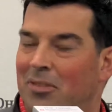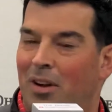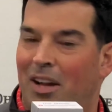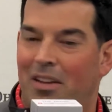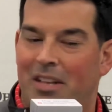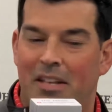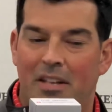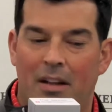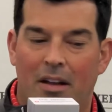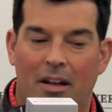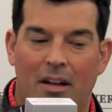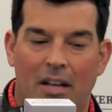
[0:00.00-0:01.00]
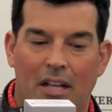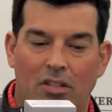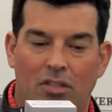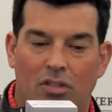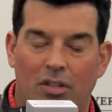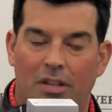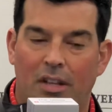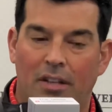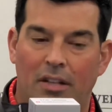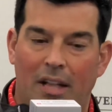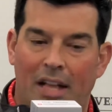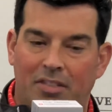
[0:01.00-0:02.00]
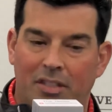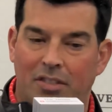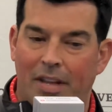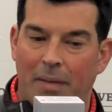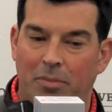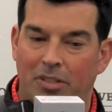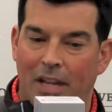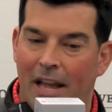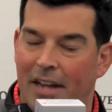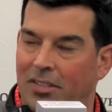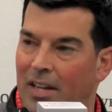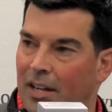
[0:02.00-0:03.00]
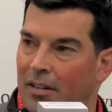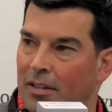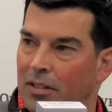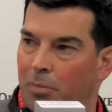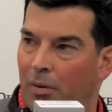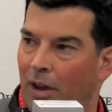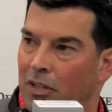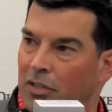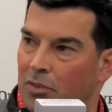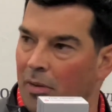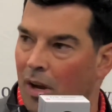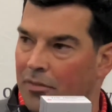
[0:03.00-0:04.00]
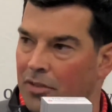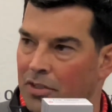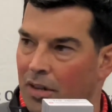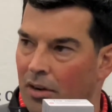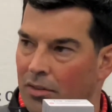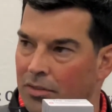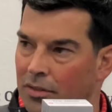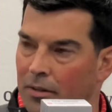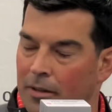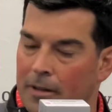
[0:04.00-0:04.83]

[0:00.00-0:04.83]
Well, he certainly the last six games he's had his production's been off the charts.